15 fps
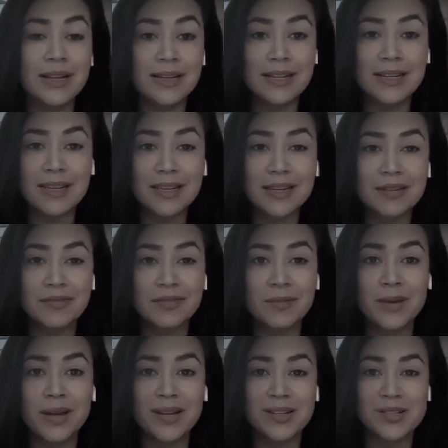Natalie here
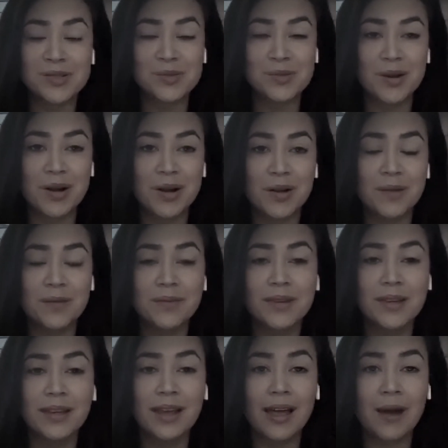from iARTSWALL.
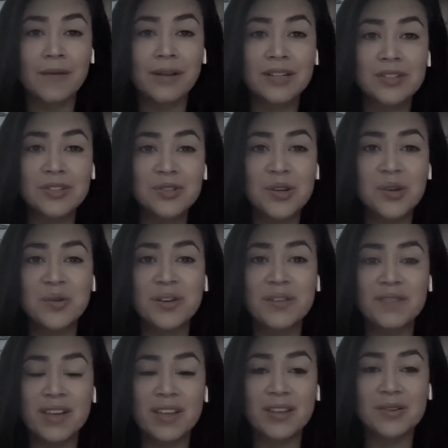I wanted to do a
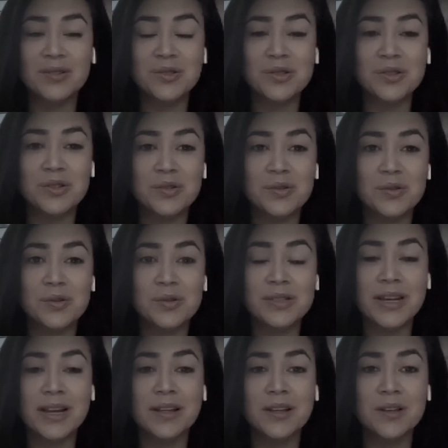quick video
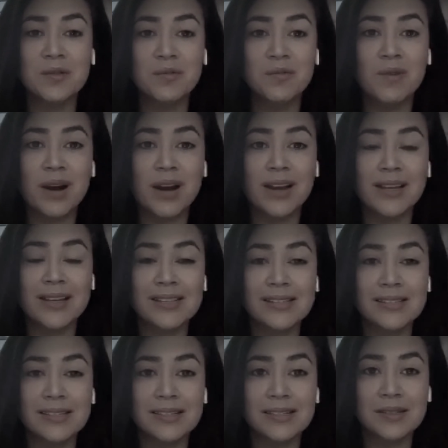to tell you what
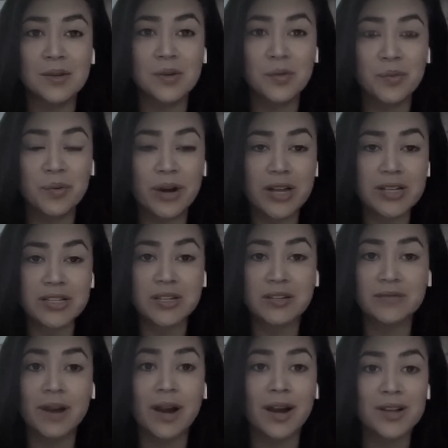is this whole
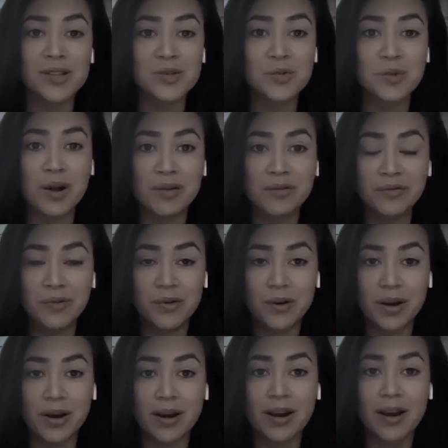project of iARTSWALL
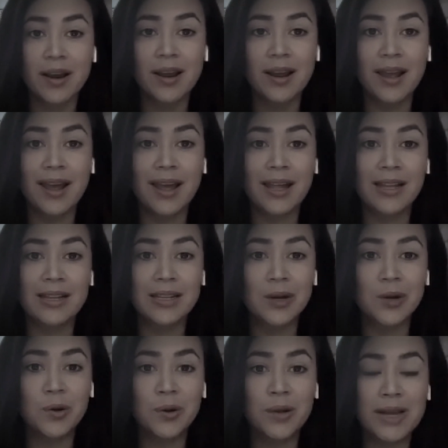for and
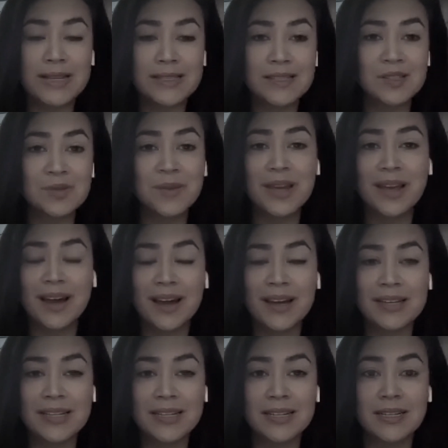the whole essence
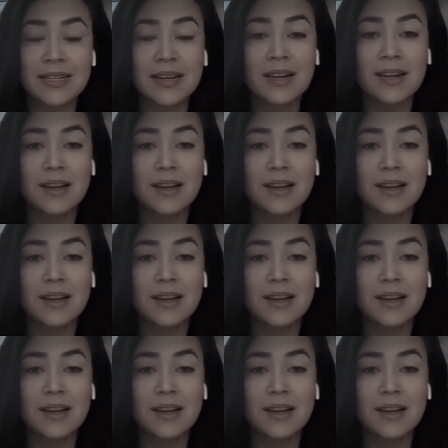behind it.